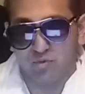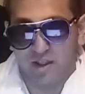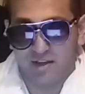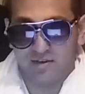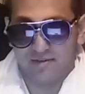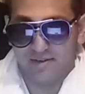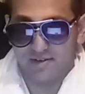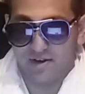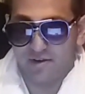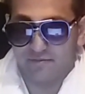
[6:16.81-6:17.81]
Like, you
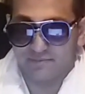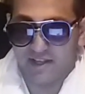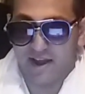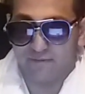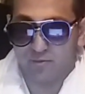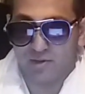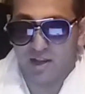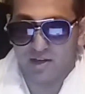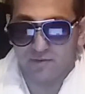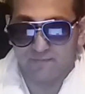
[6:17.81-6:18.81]
know, they have to
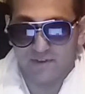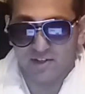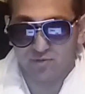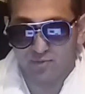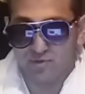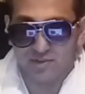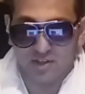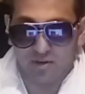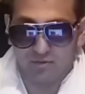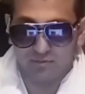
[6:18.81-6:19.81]
rely on Vince
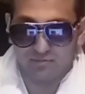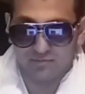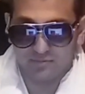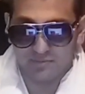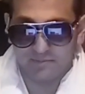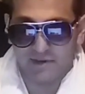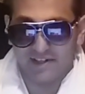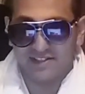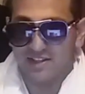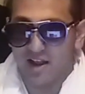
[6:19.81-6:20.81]
Russo when
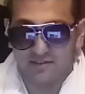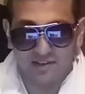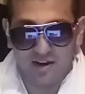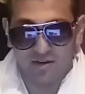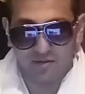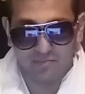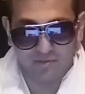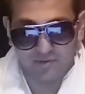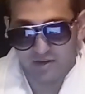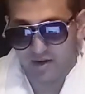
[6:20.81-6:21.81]
he's not there, but
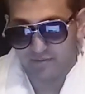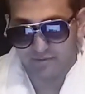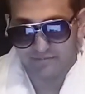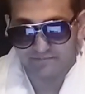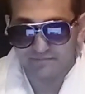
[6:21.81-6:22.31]
whatever.